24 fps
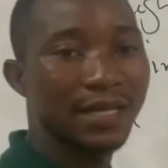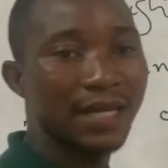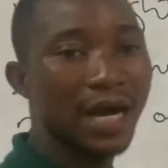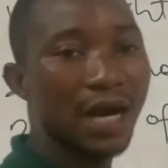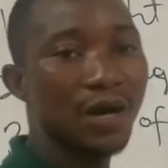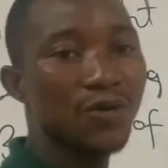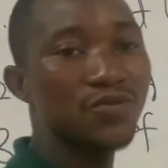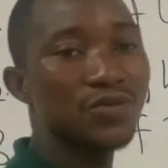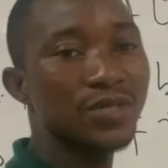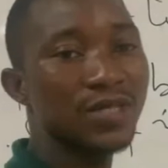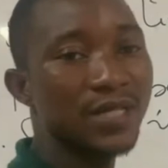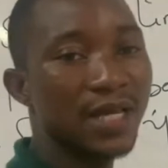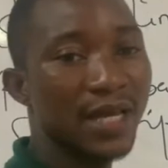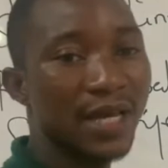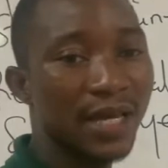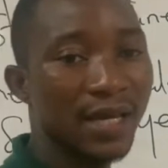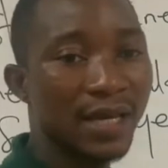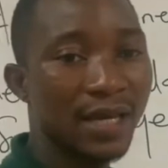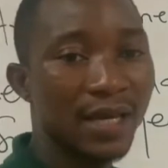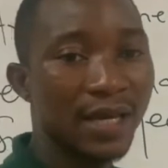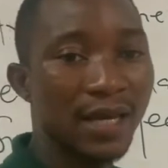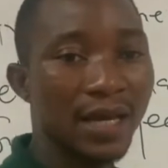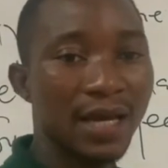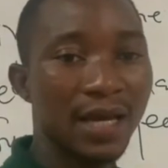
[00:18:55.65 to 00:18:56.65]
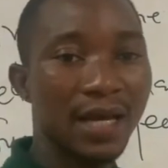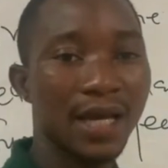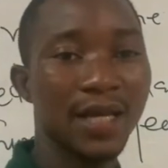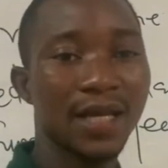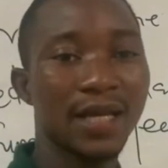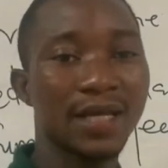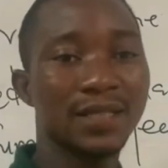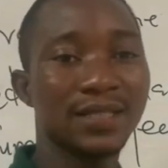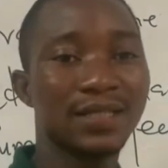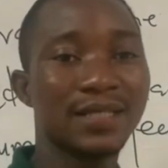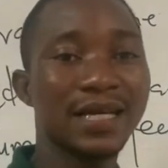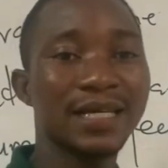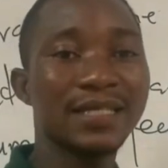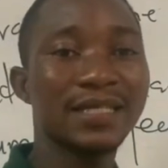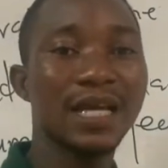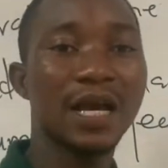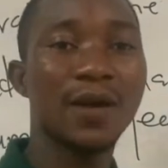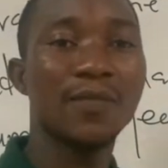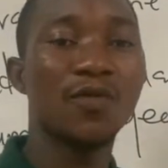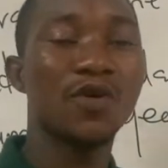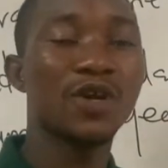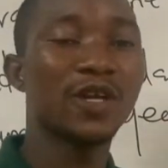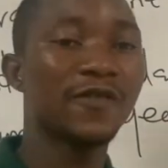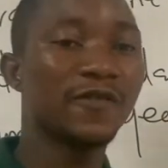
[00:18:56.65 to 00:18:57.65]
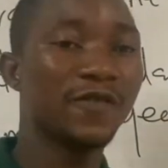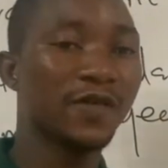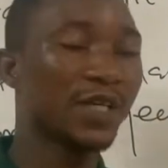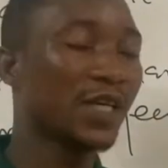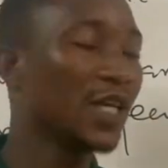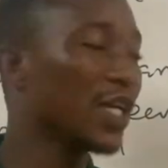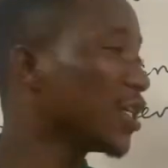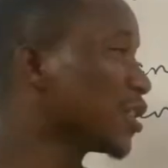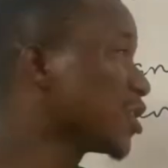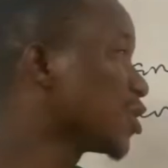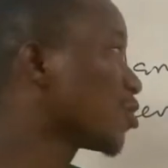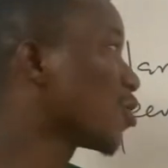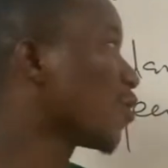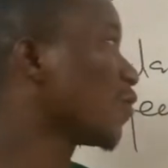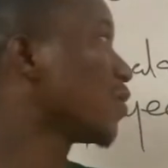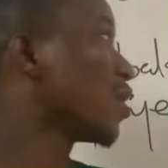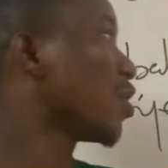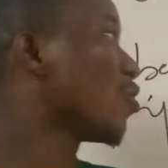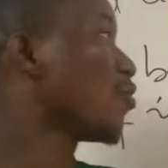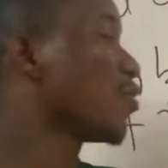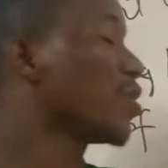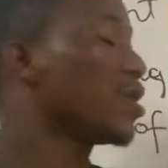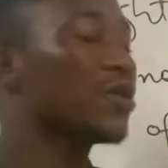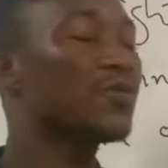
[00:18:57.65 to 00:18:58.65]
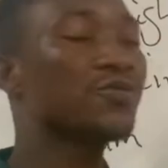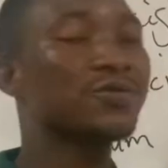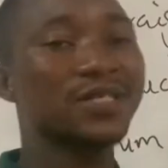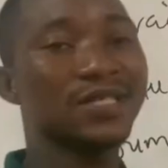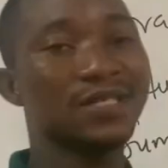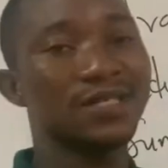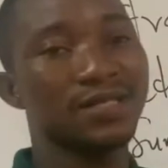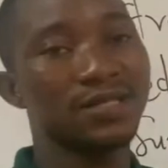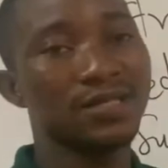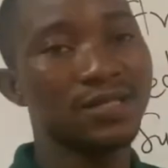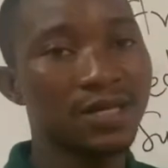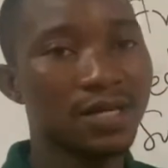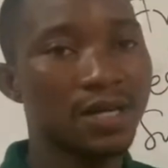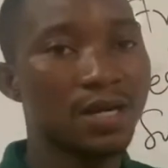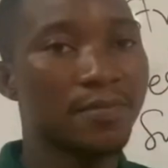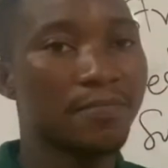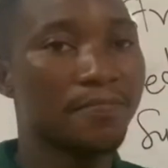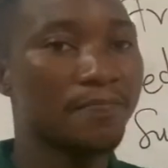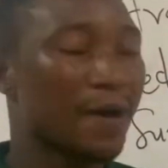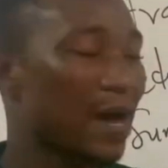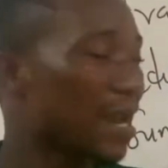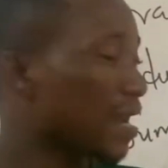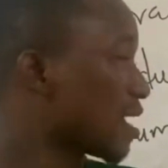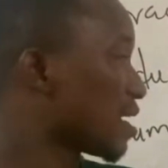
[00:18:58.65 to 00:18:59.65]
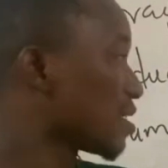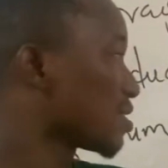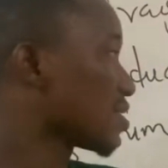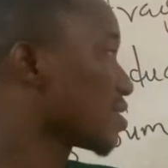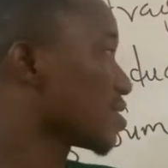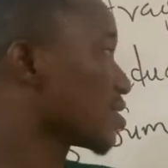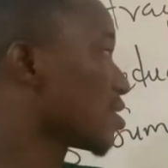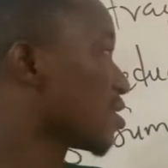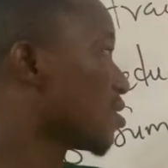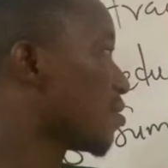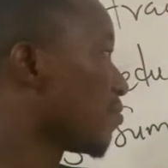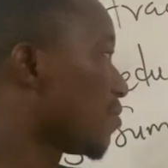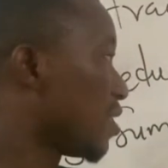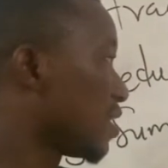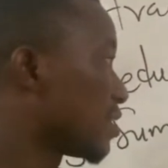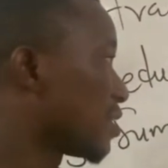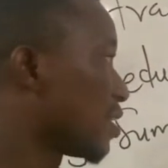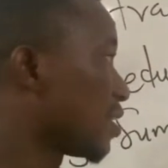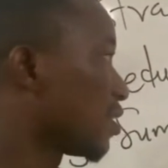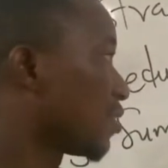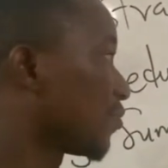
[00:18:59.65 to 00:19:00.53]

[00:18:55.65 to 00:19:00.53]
I would say it is just a modification of the reducing balance method.